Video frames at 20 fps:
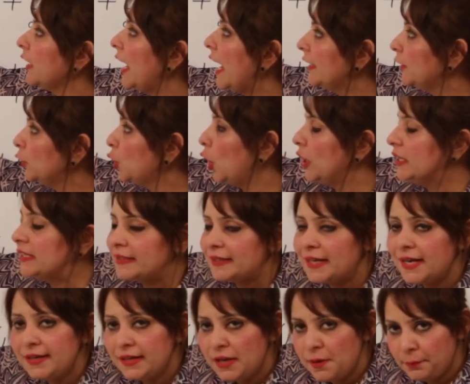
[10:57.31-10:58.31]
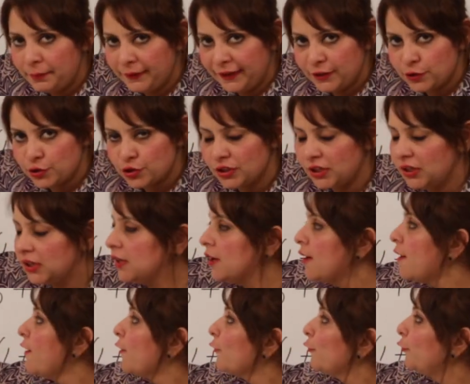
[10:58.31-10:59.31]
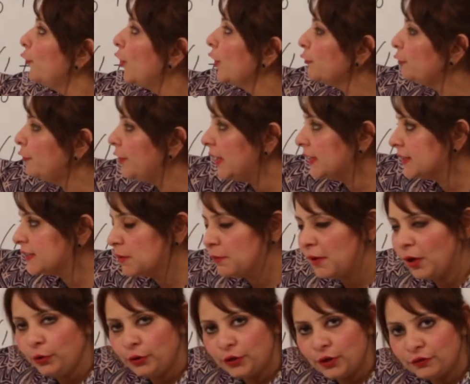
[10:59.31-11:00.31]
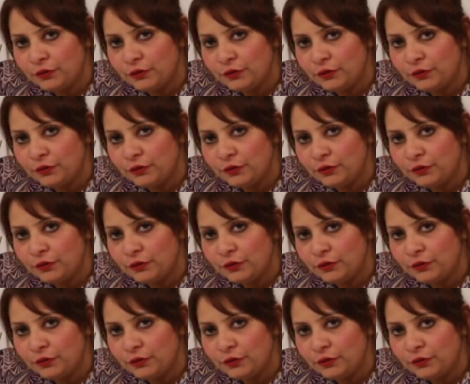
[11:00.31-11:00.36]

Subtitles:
at constant temperature, for fixed amount